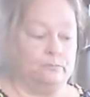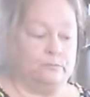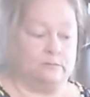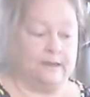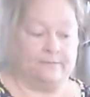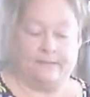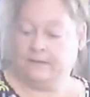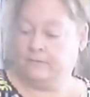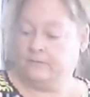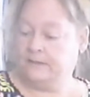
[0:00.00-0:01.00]
So we got that
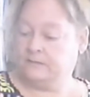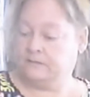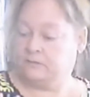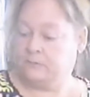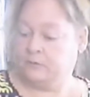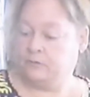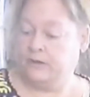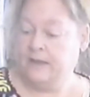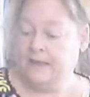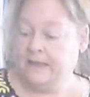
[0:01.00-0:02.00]
in there. That does smell good.
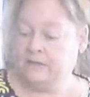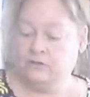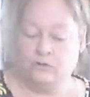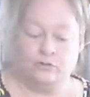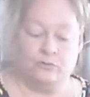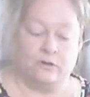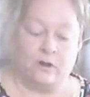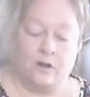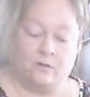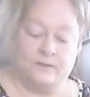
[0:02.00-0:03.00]
And, you know, you can
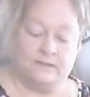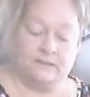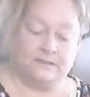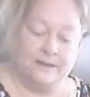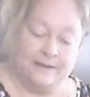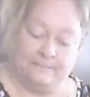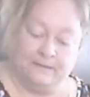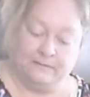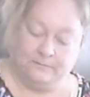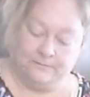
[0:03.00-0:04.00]
always, I
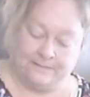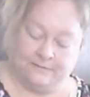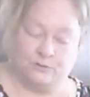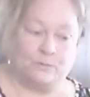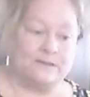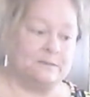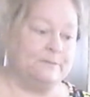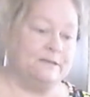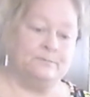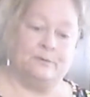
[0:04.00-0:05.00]
mean, you got these
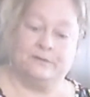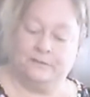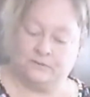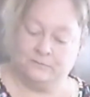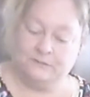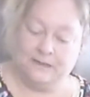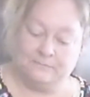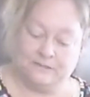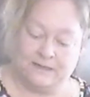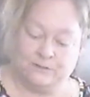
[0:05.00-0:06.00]
recipes, but, you know,
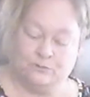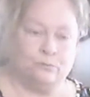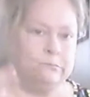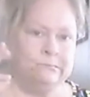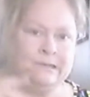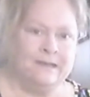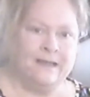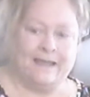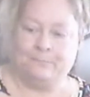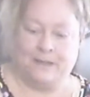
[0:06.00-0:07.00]
sometimes I
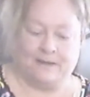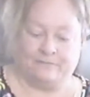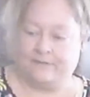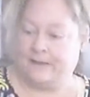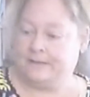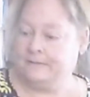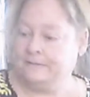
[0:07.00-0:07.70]
modify.